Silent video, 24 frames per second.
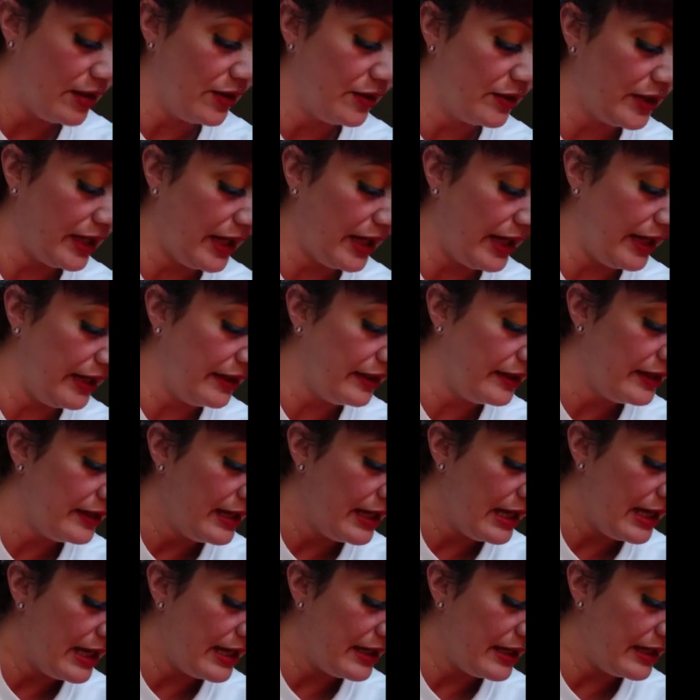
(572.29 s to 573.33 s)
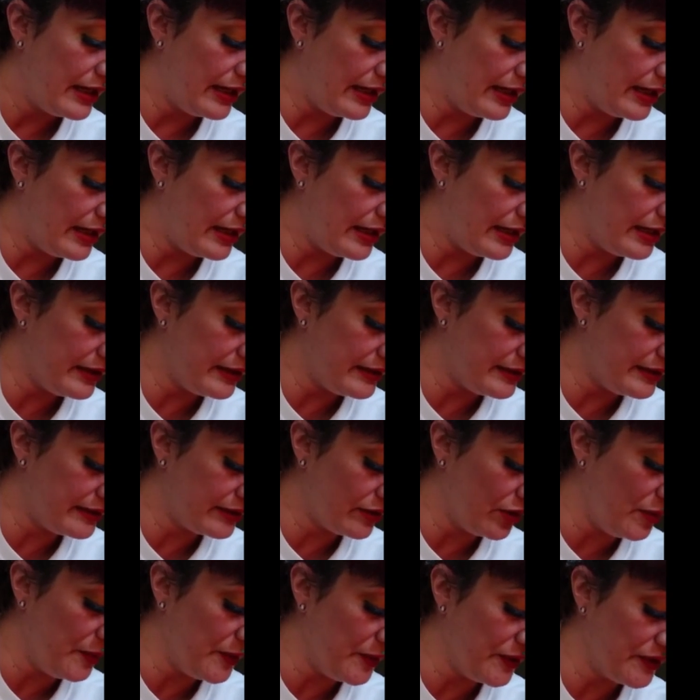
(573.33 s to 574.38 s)
Okay.
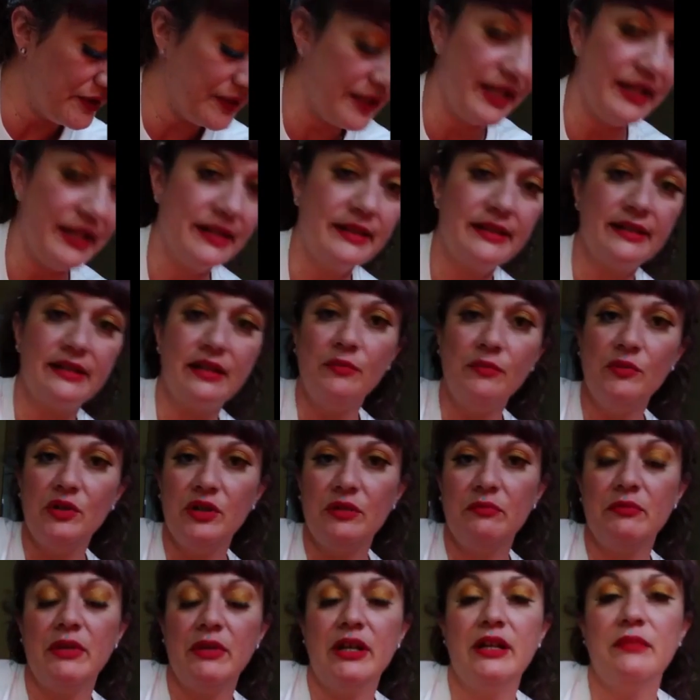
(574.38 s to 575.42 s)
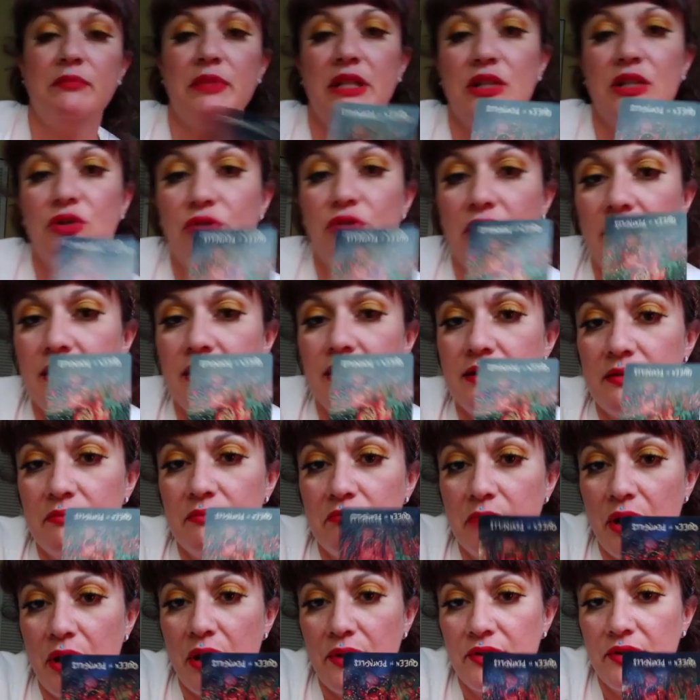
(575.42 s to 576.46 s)
It's almost like someone might be trying to
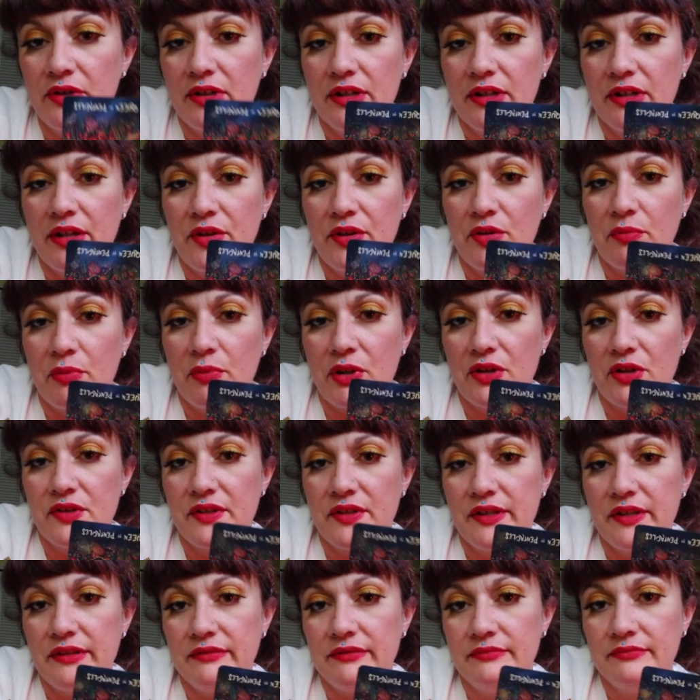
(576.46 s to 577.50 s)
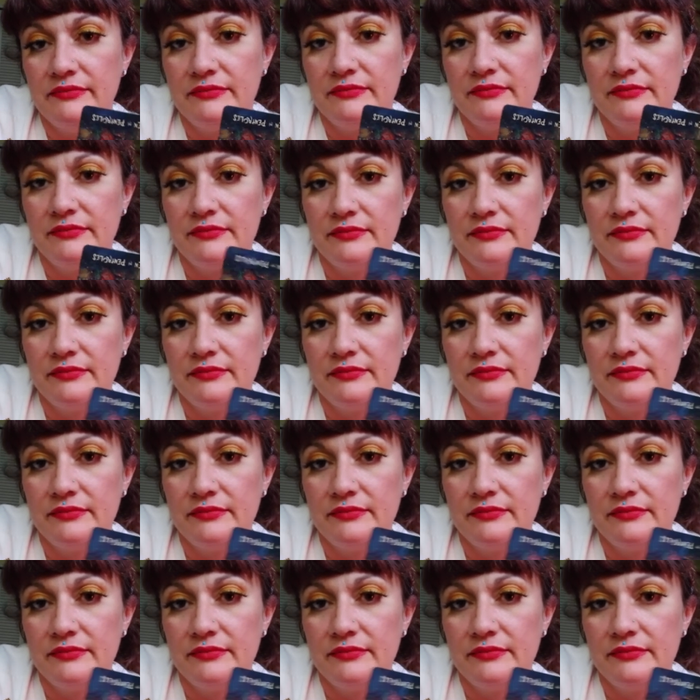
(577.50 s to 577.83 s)
mother another person.